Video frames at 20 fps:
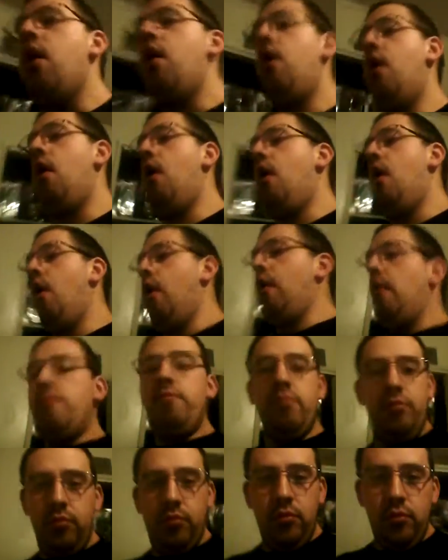Uh,
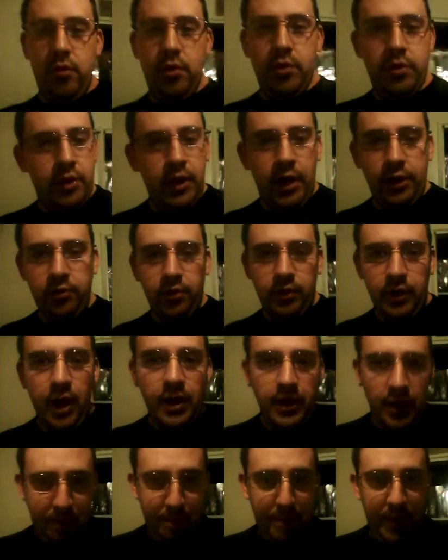yeah, to a guy
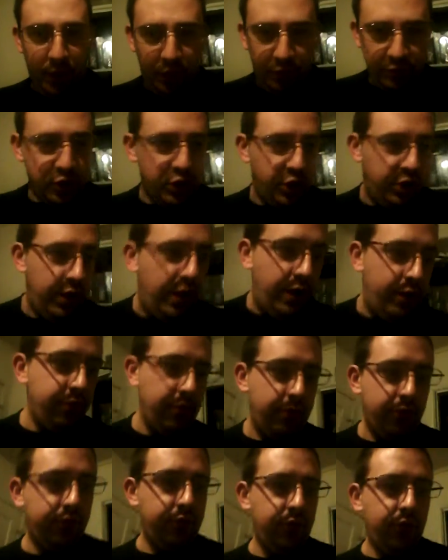named Belch. Yes,
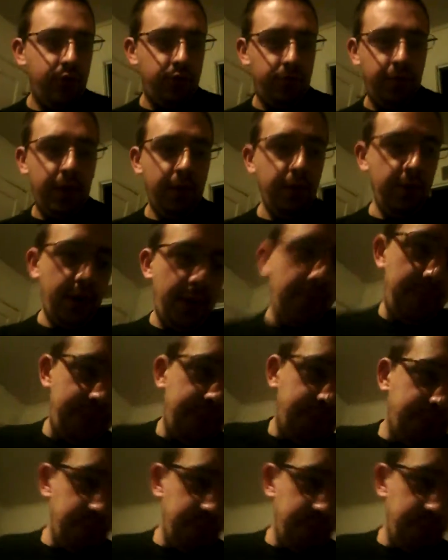excuse me. Um,